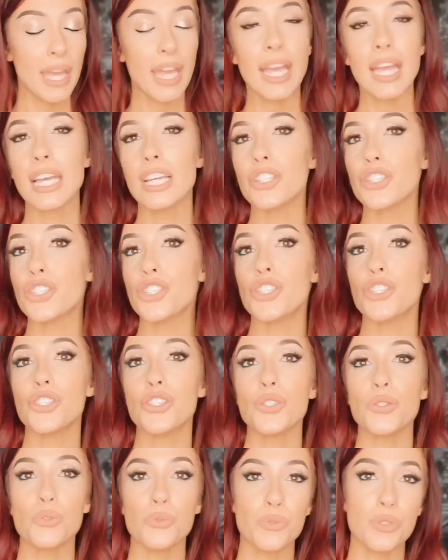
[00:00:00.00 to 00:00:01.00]

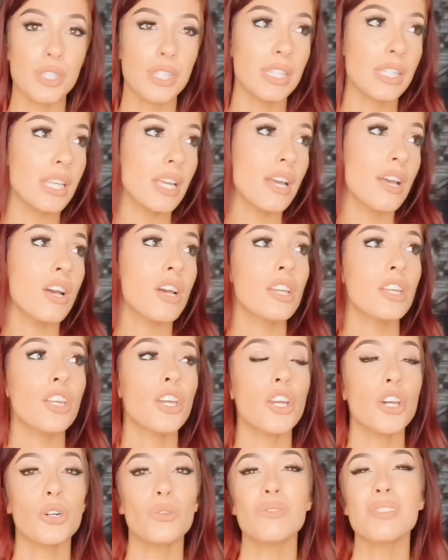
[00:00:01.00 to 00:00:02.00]
pantsuits,
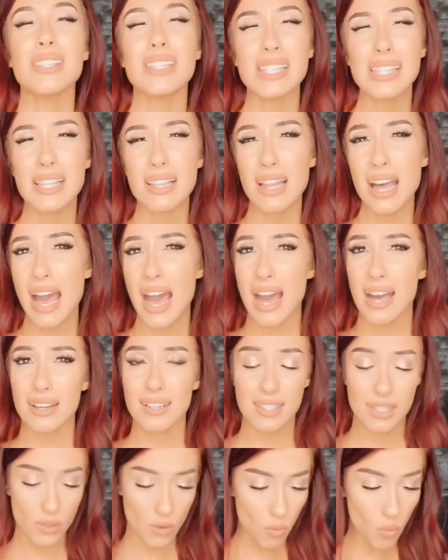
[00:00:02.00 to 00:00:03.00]
you know,
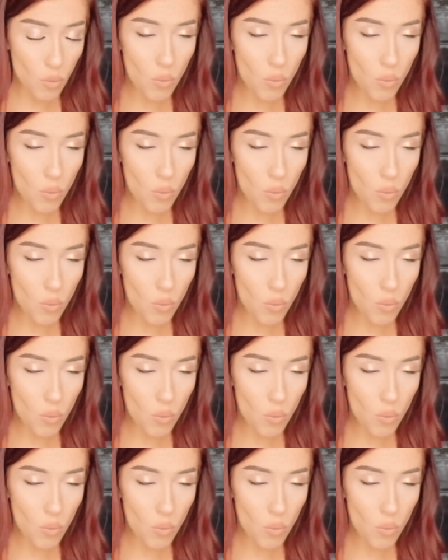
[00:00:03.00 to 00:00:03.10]
slacks,